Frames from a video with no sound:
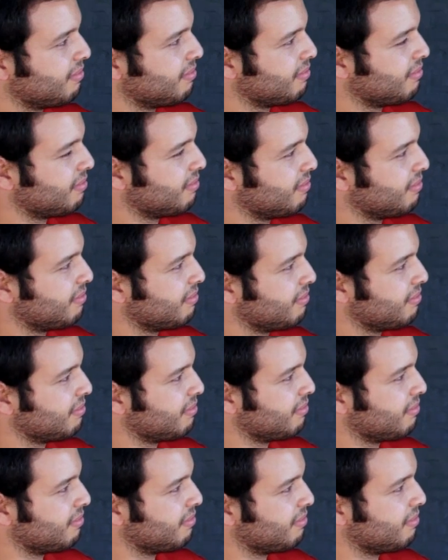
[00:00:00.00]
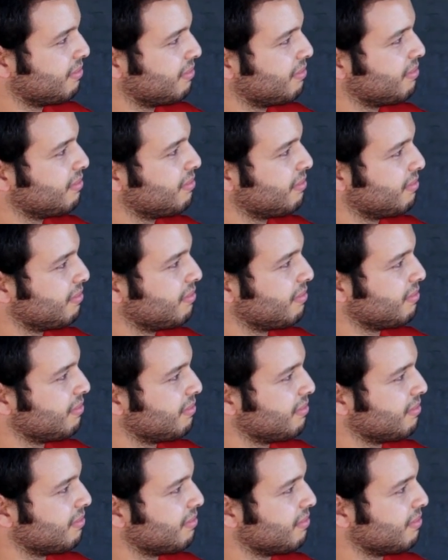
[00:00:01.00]

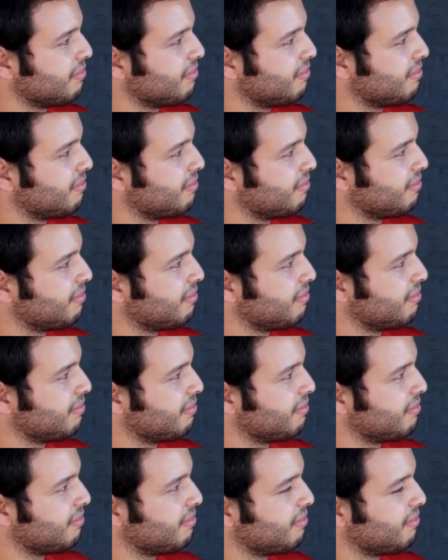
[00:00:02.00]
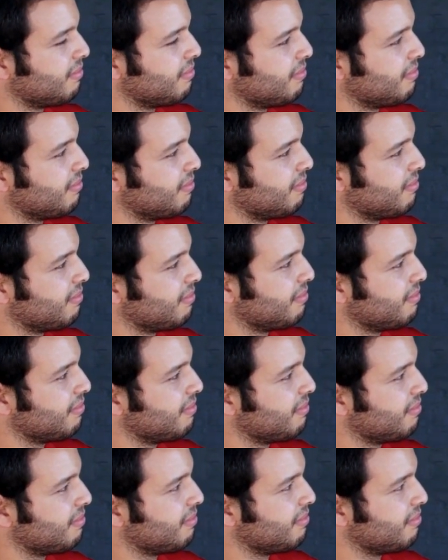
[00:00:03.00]

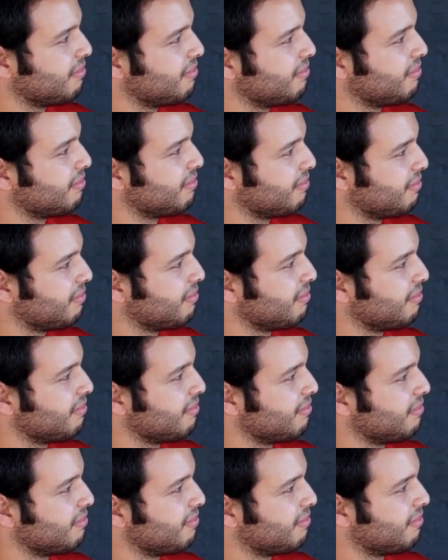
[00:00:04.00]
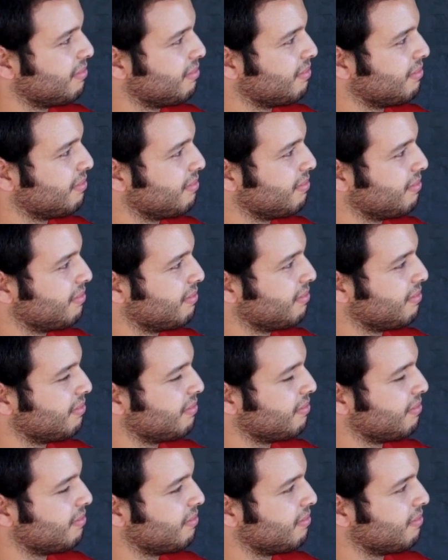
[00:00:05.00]

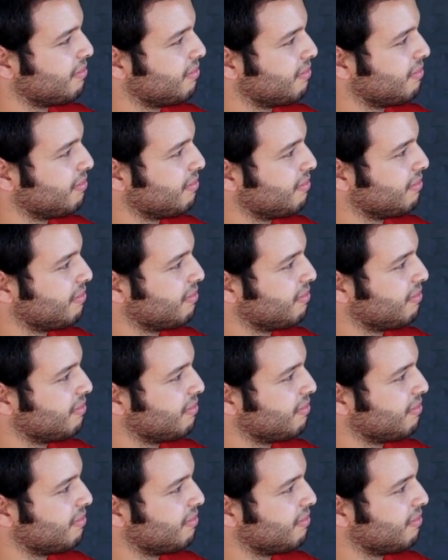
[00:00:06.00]
(not speaking)